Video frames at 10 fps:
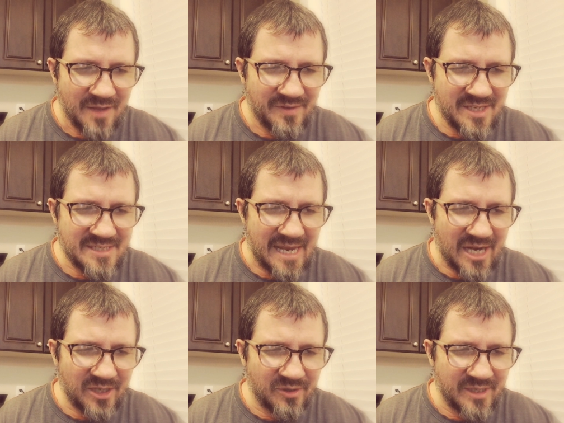These
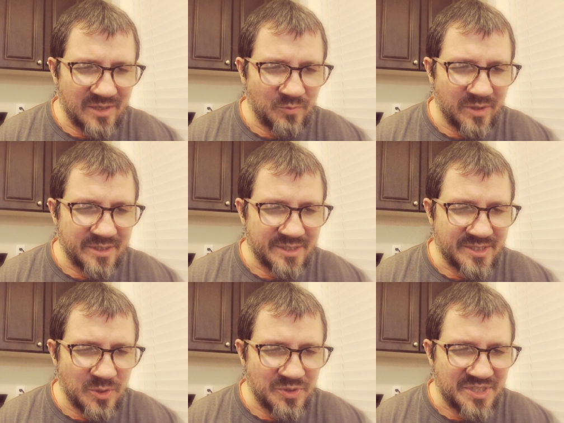arrogant ones,
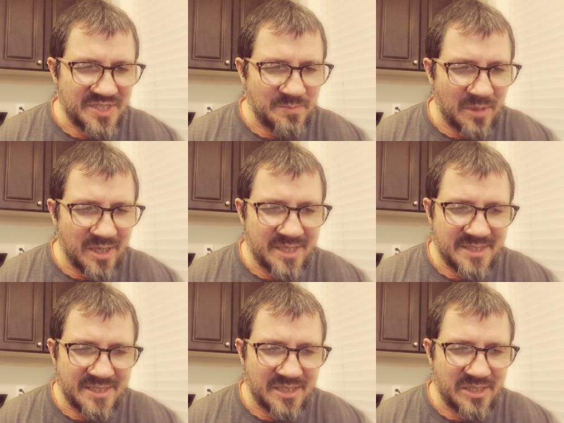so smug
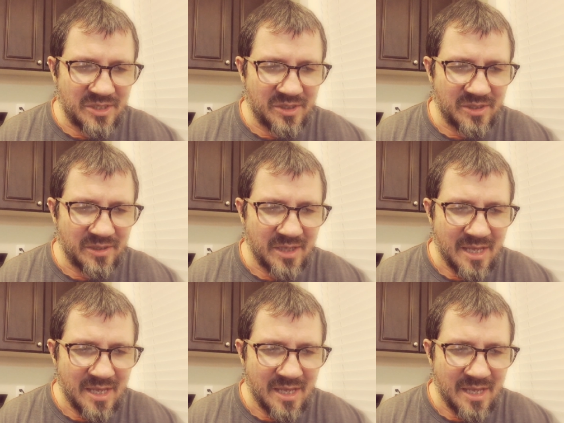and secure,